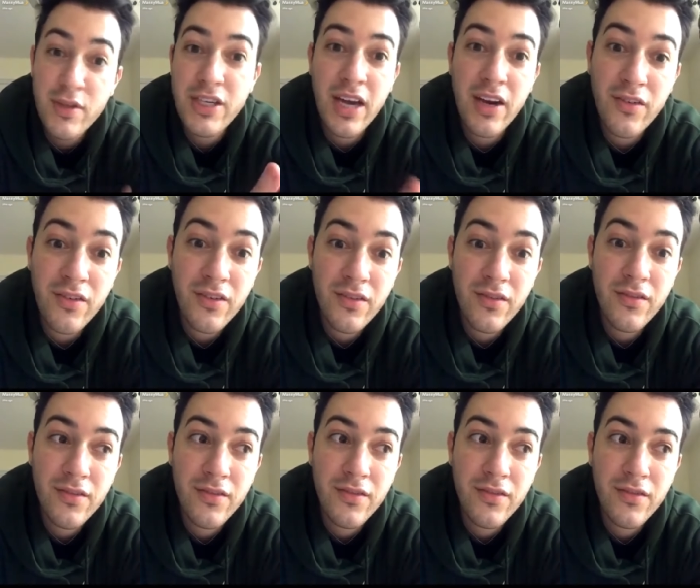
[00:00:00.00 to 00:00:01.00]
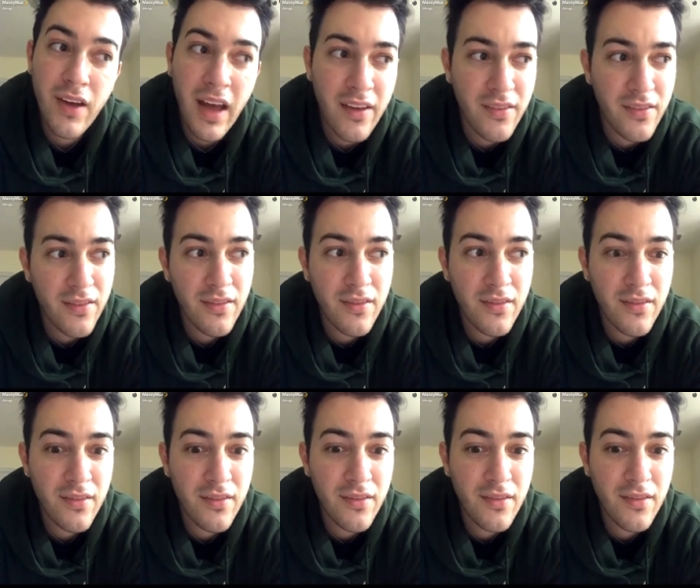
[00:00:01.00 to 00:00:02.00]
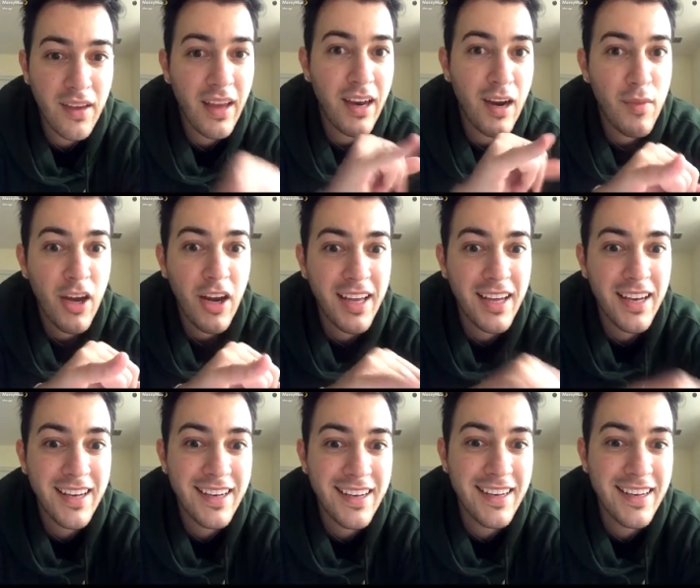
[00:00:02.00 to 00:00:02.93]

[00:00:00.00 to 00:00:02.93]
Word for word: flip to channel 5 and I'll be on it.